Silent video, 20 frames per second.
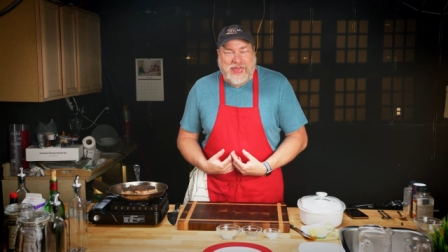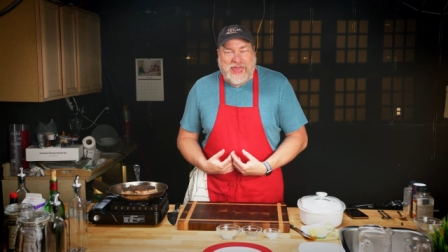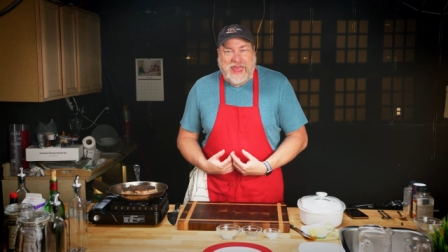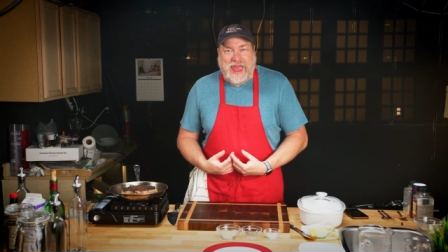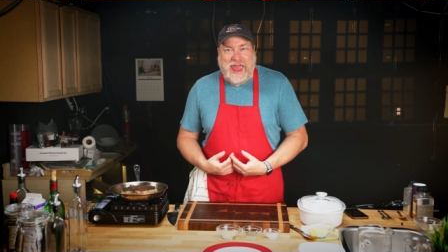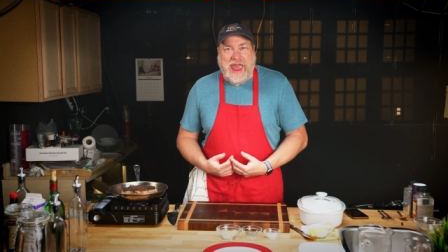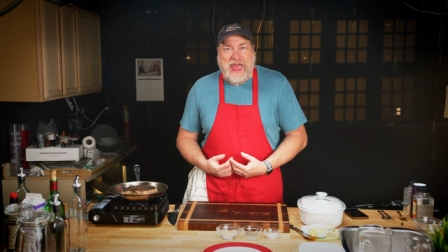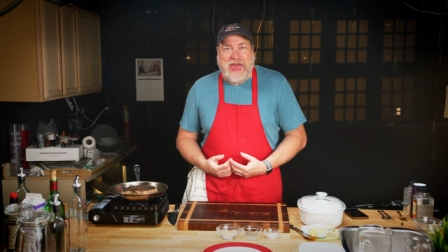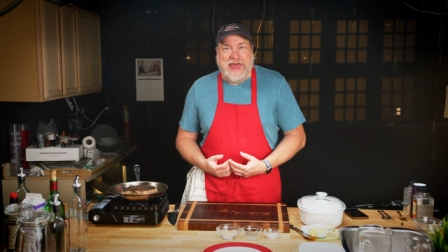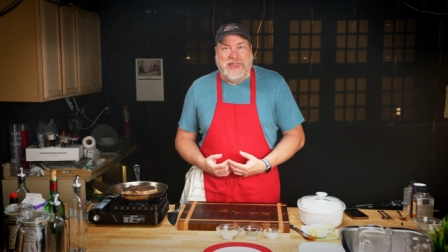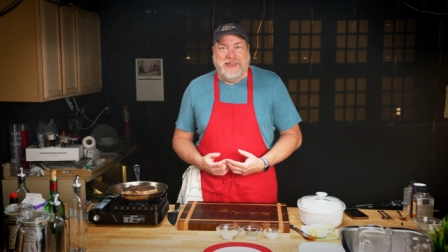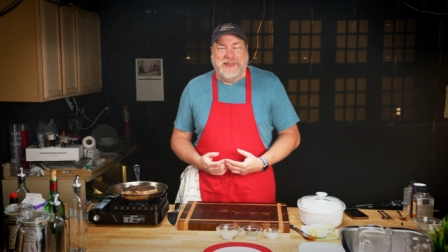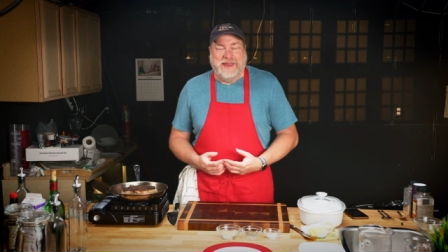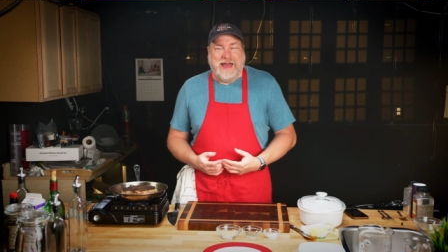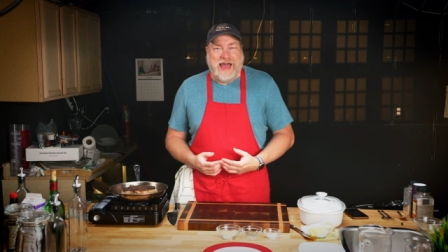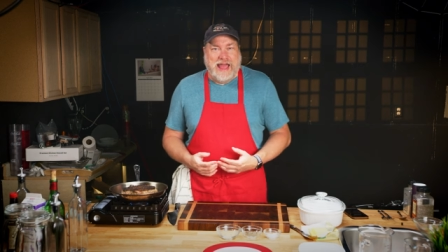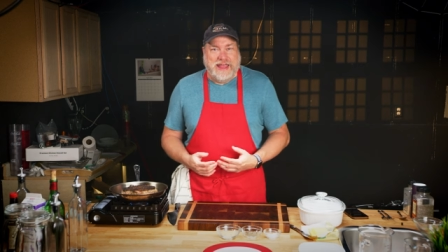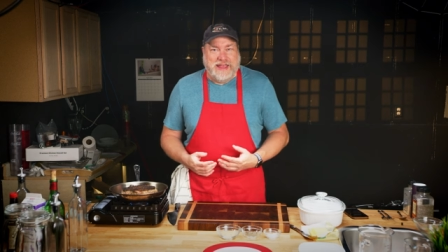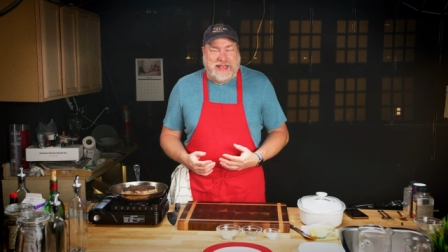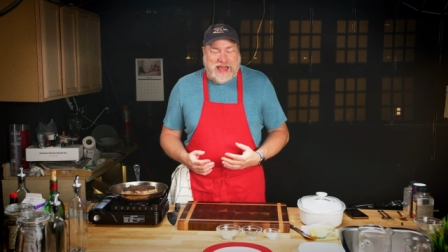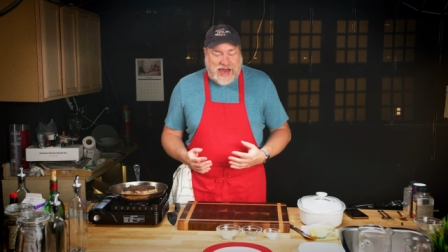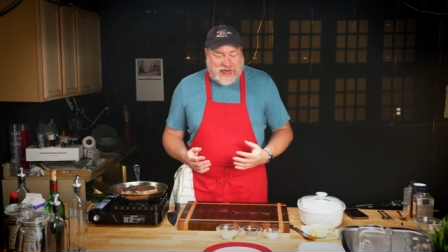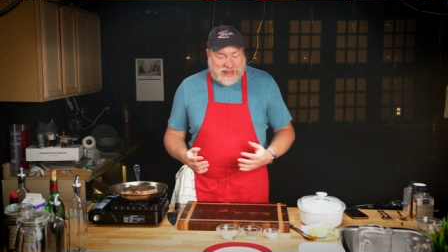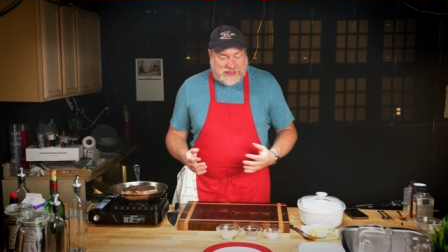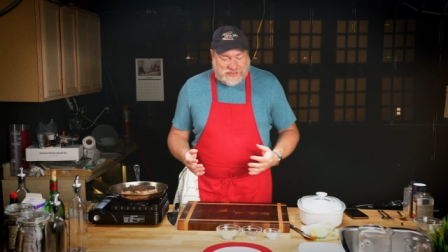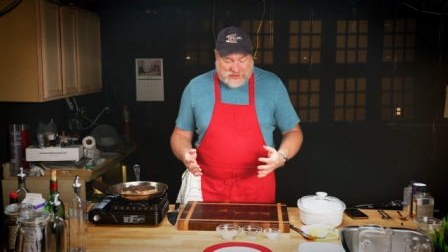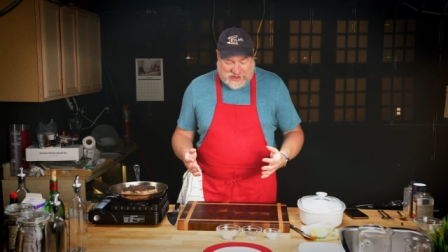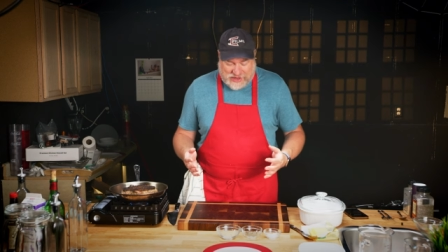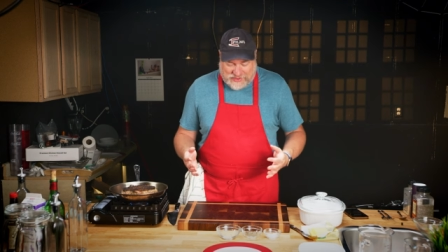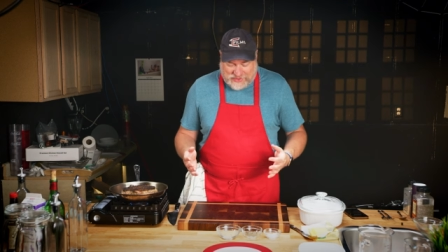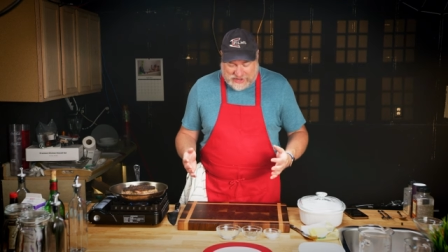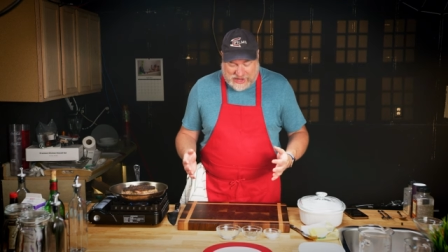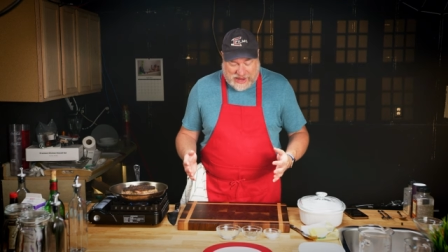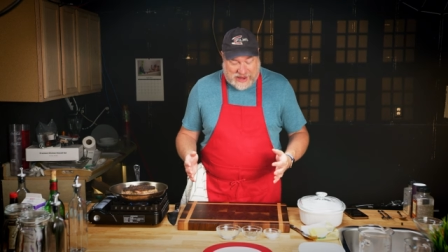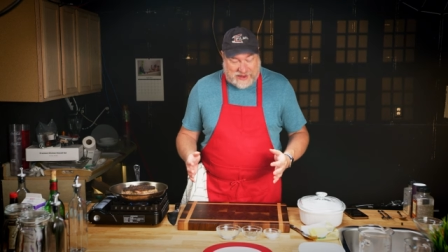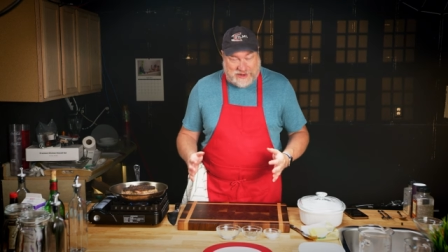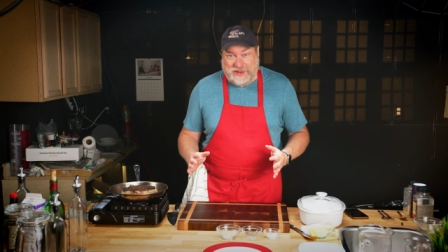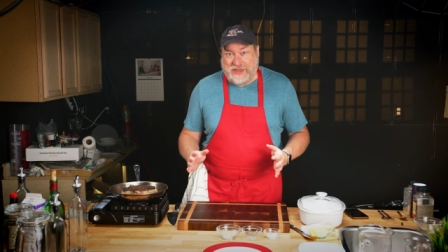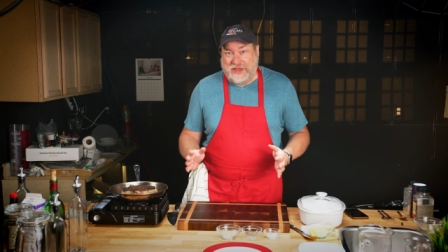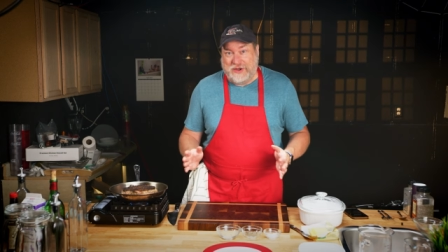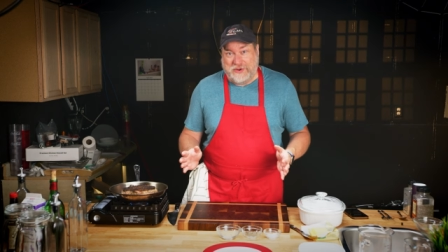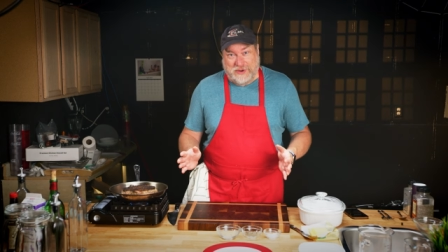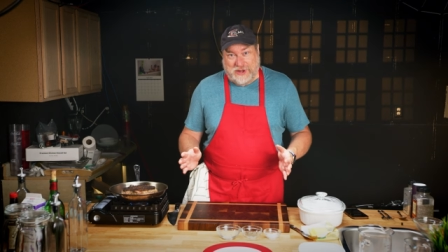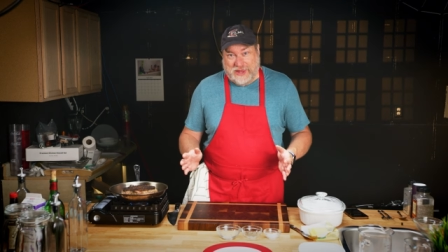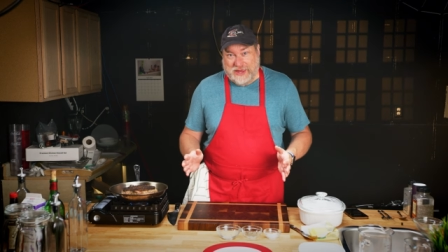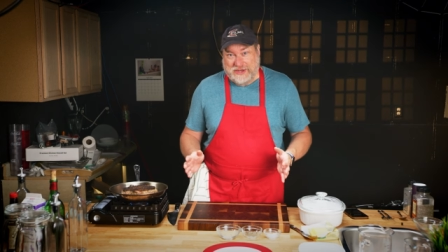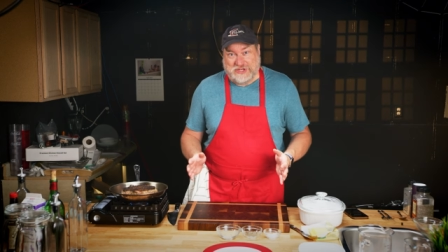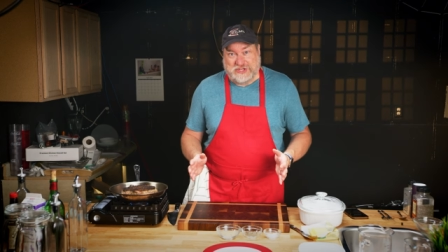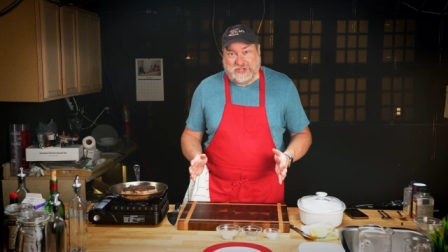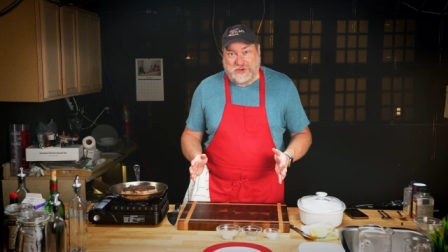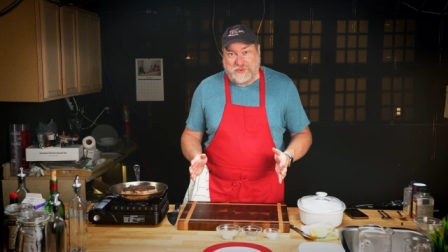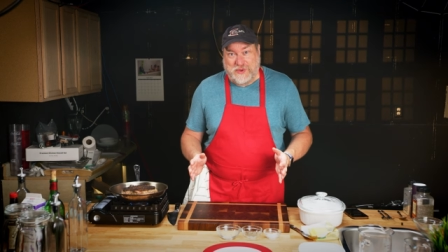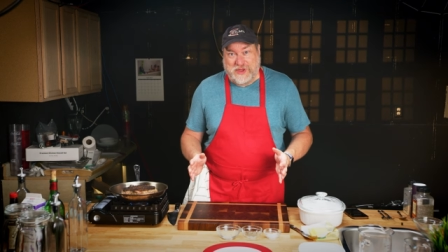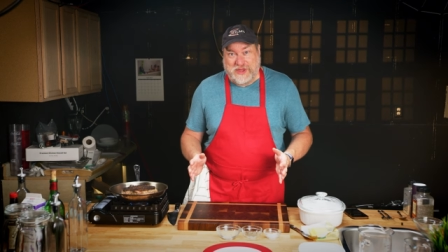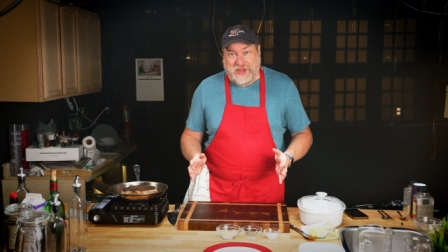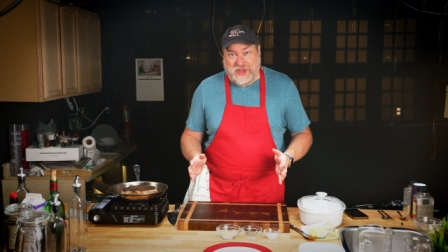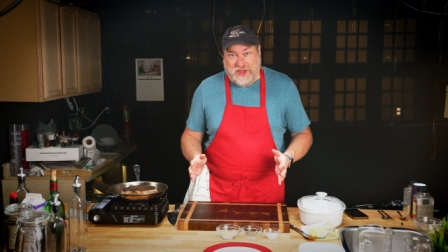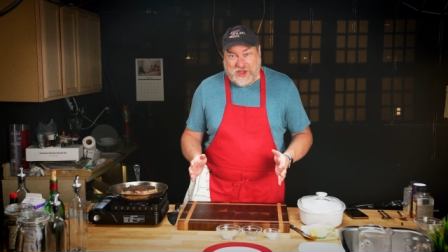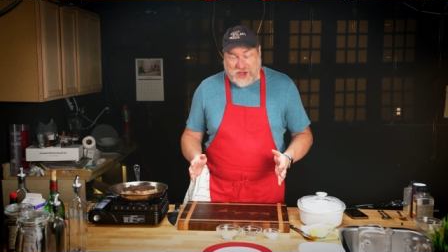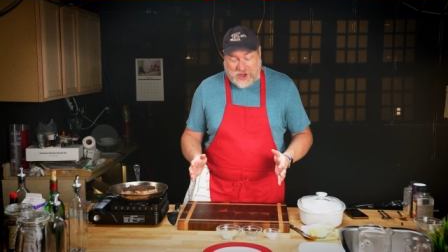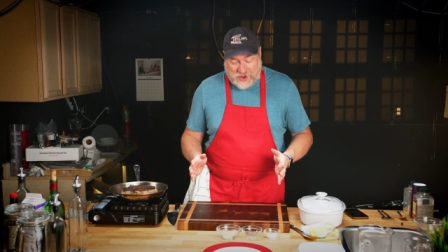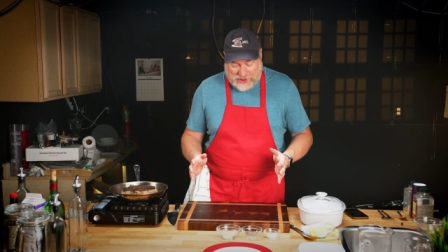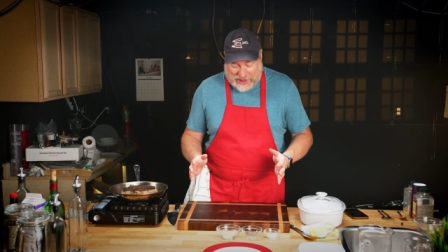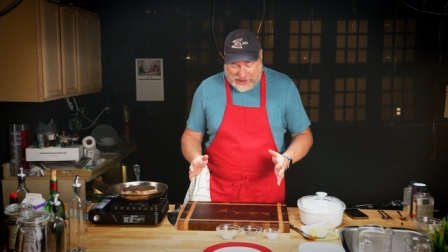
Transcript: And I got it the other day, literally just a week ago.